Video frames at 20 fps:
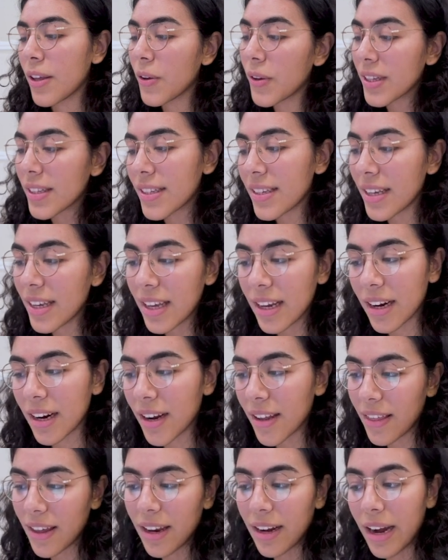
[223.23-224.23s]
can see
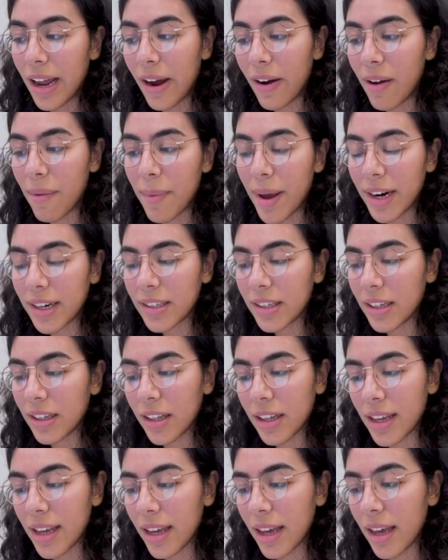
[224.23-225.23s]
here that now I'm actually
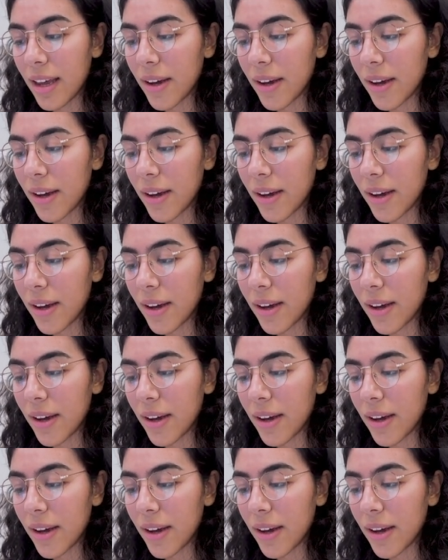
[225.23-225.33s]
looking at